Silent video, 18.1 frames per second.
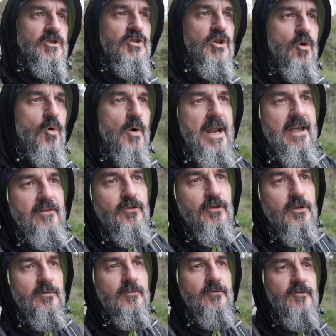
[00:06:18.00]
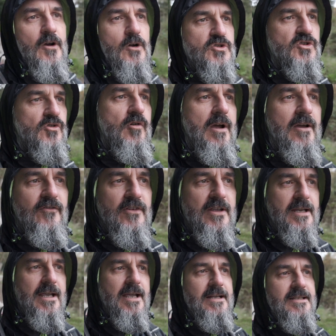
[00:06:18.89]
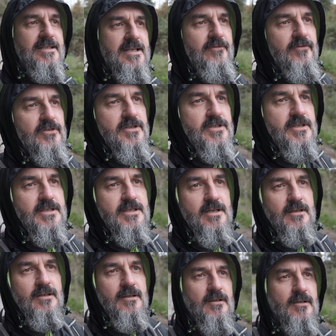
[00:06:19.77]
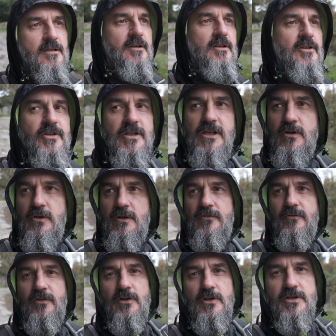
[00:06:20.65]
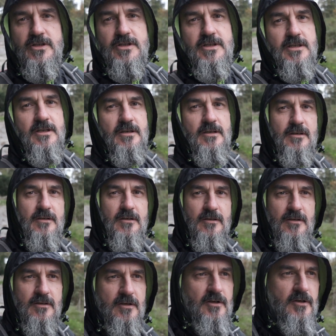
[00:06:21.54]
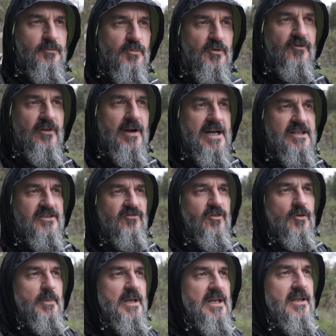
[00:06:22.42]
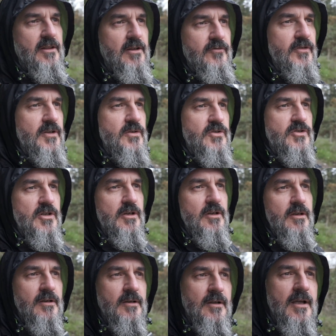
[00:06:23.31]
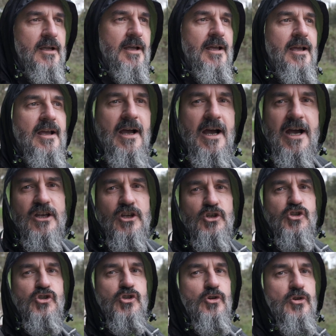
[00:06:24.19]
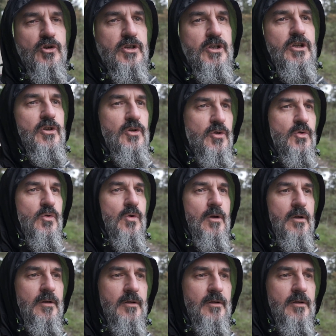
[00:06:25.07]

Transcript: So whatever photographic endeavors the universe provides for me in the future, I assure you,